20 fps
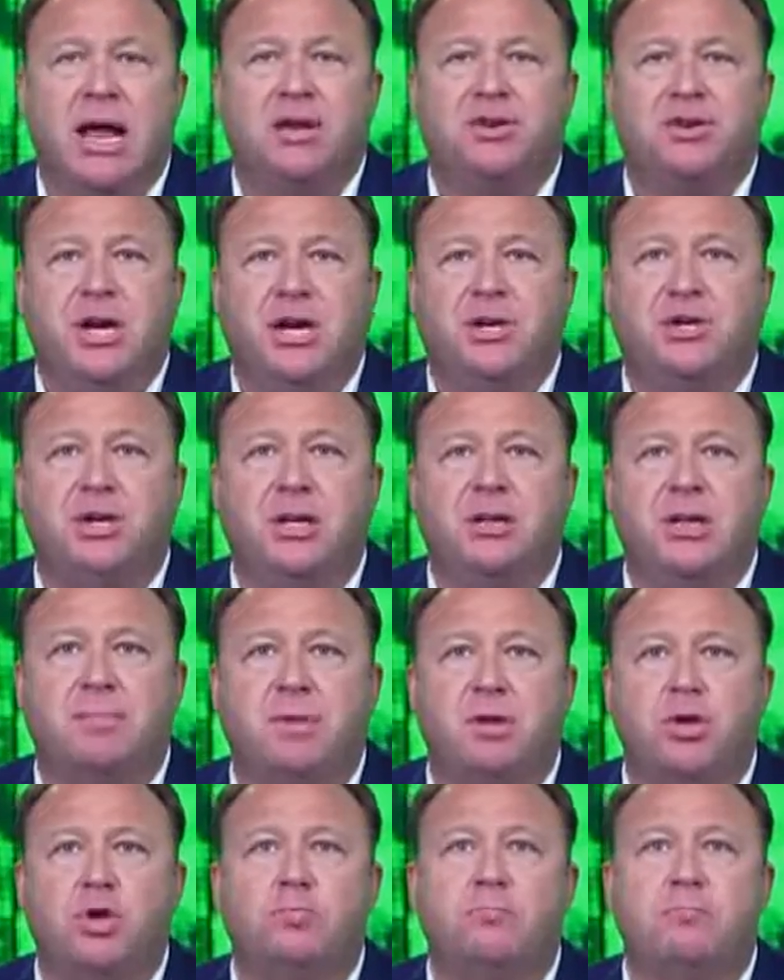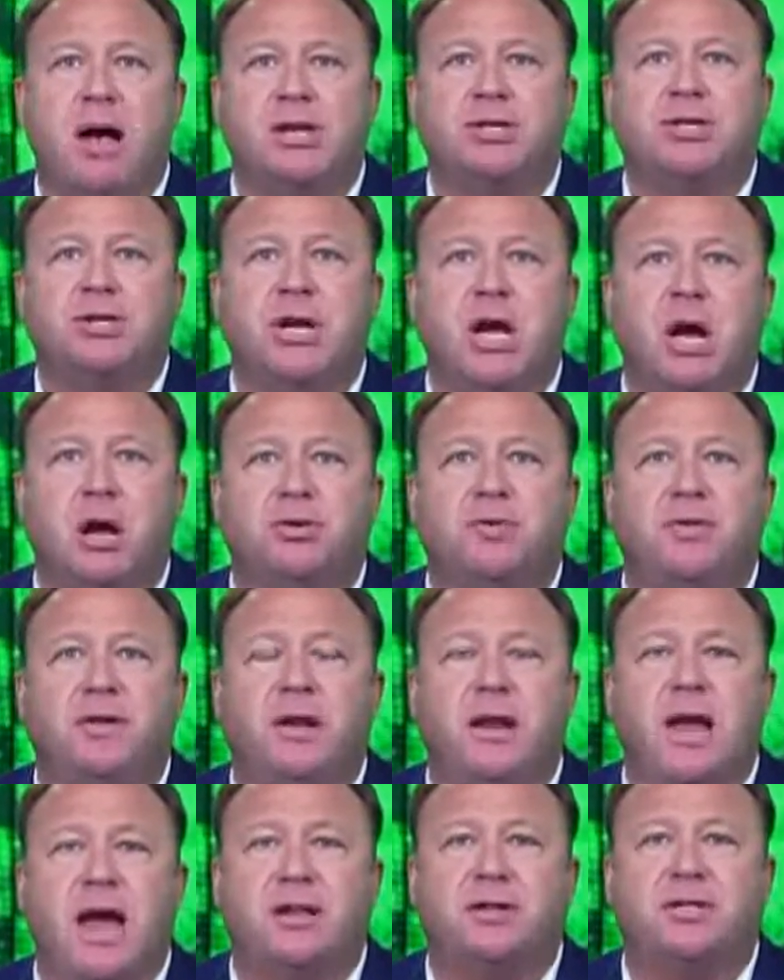and teaching them that you must go to
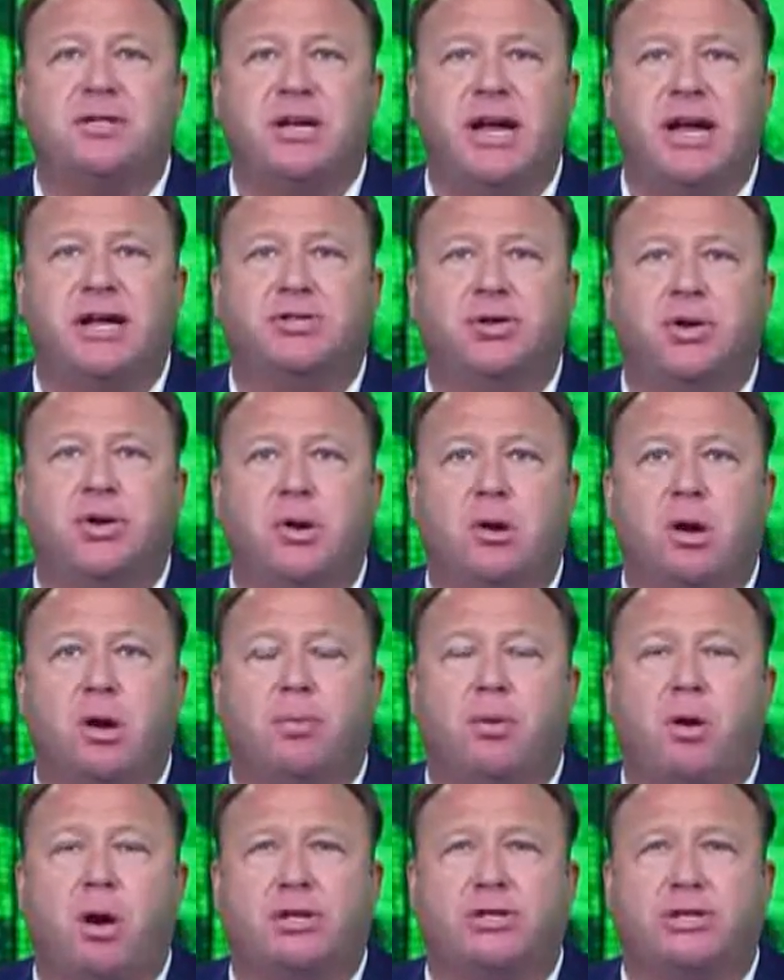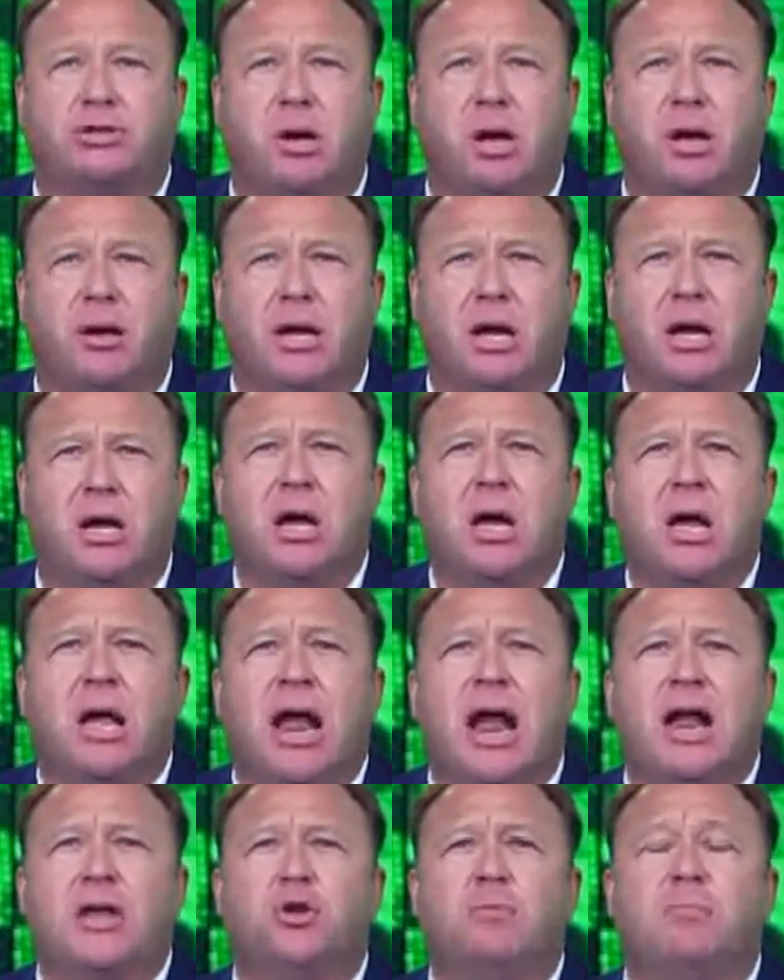the United States or Europe or Australia
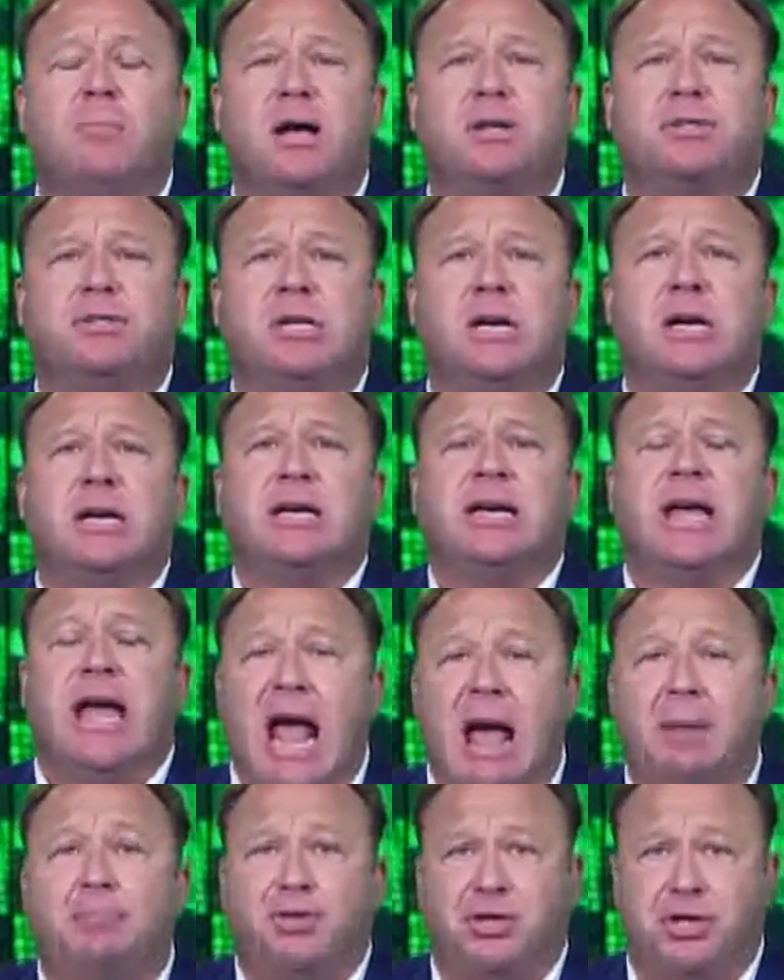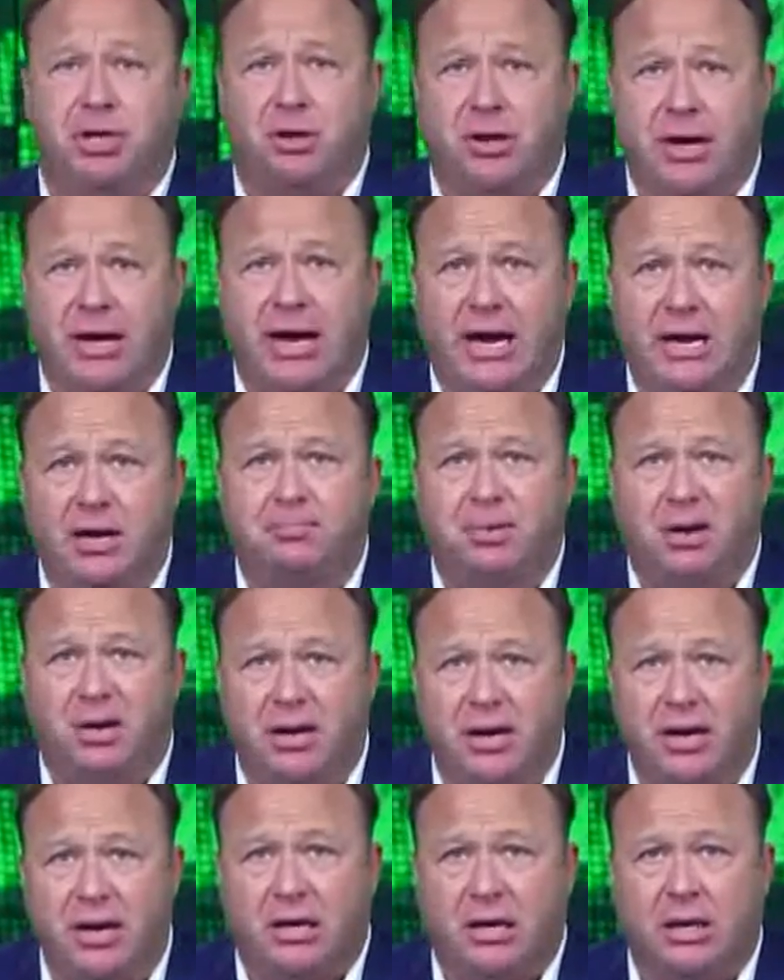and you must capture it
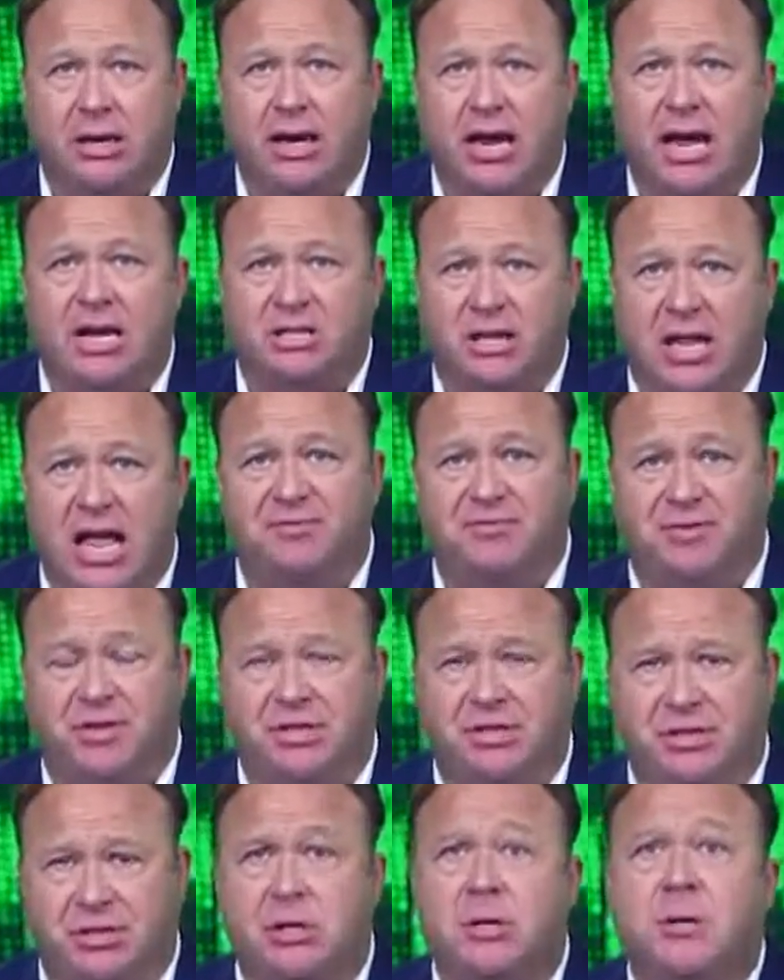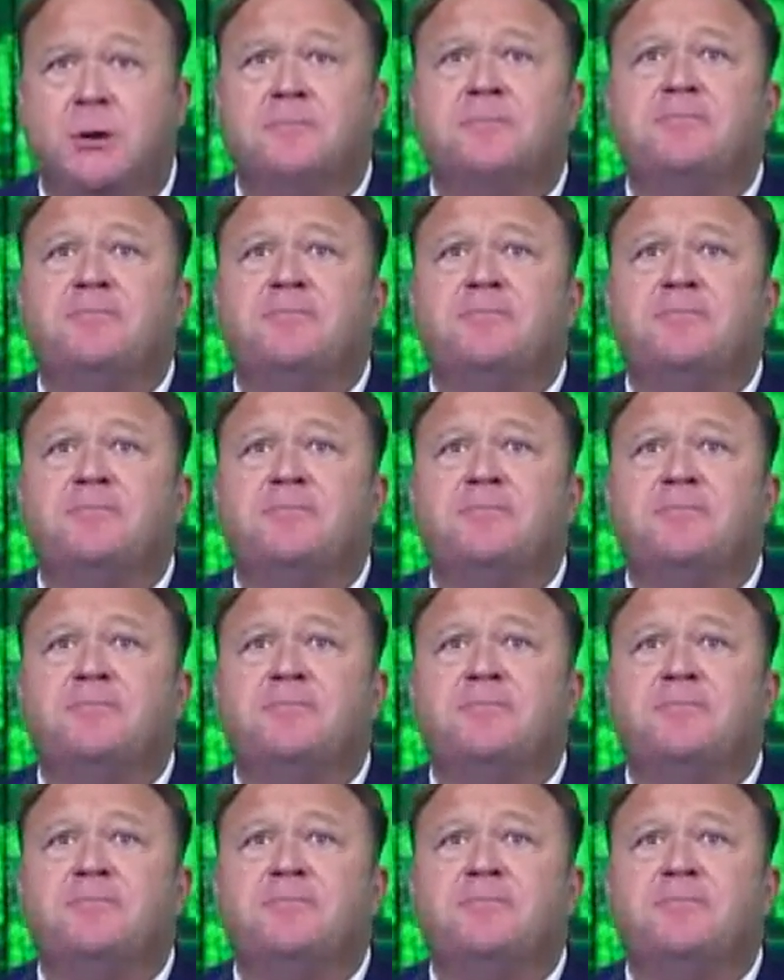politically as leftist,